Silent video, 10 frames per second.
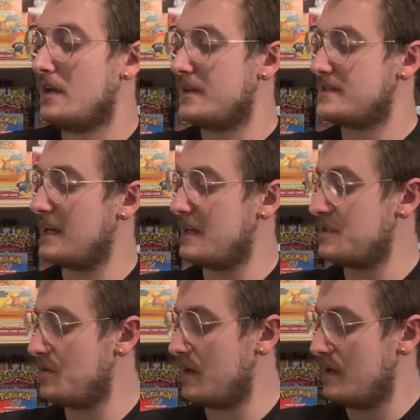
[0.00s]
Let's get
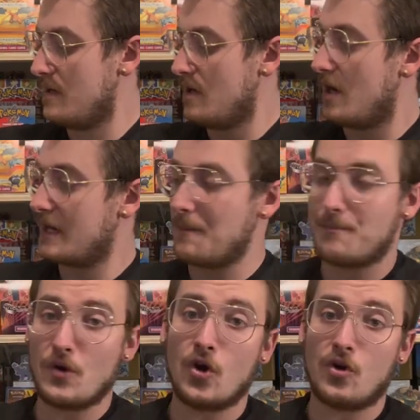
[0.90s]
into it. Okay,
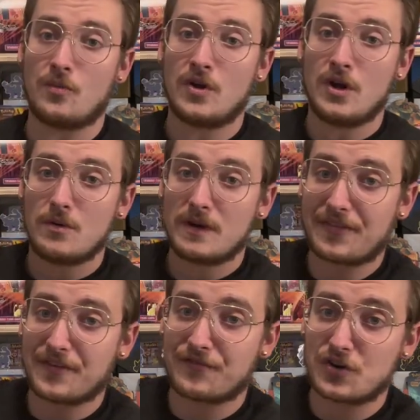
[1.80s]
boom. We got
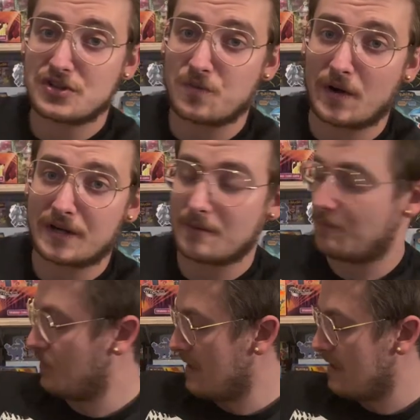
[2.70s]
the first one
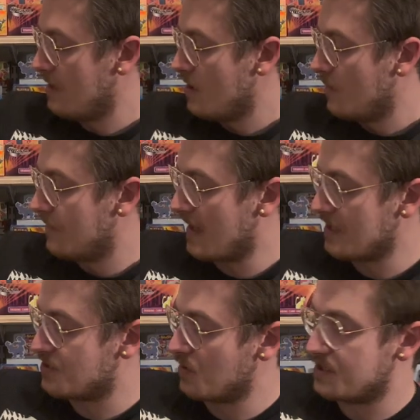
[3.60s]
complete. We've
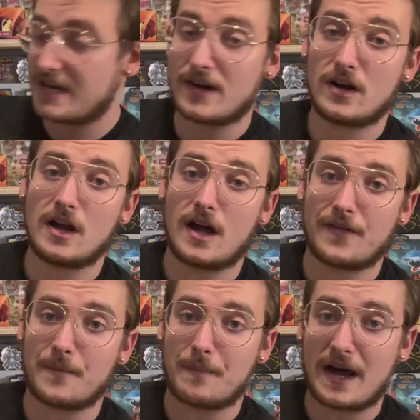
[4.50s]
got Torterra on
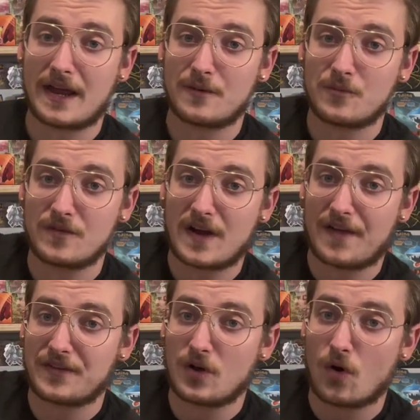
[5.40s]
the bottom. We've
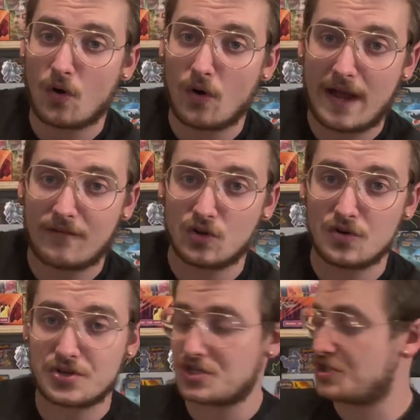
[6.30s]
got the whole
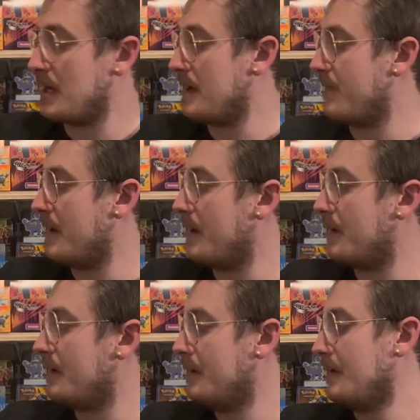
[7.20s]
evolution chain there.